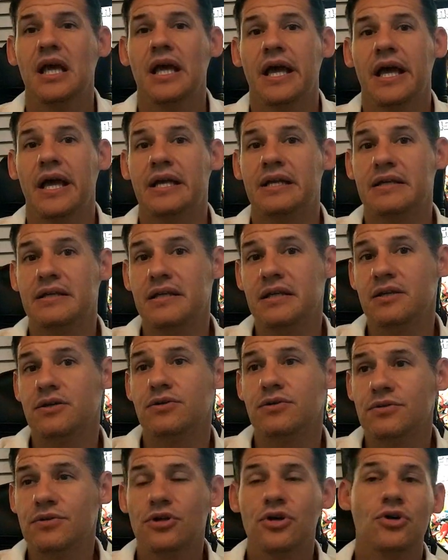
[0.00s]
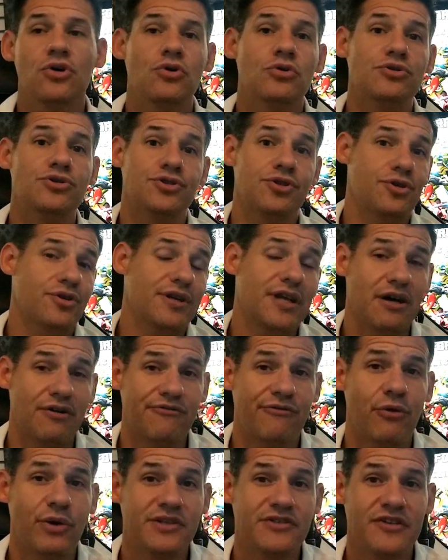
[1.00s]
and Neil, who started out
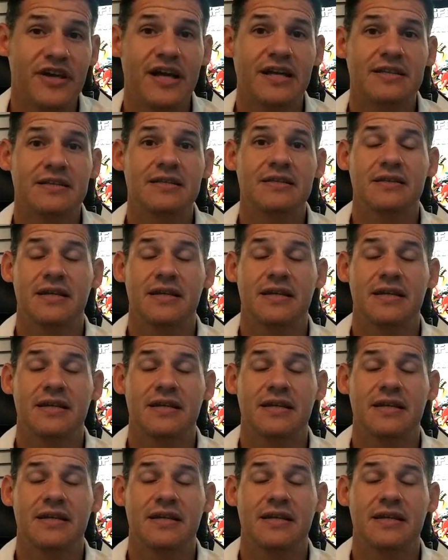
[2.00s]
voice acting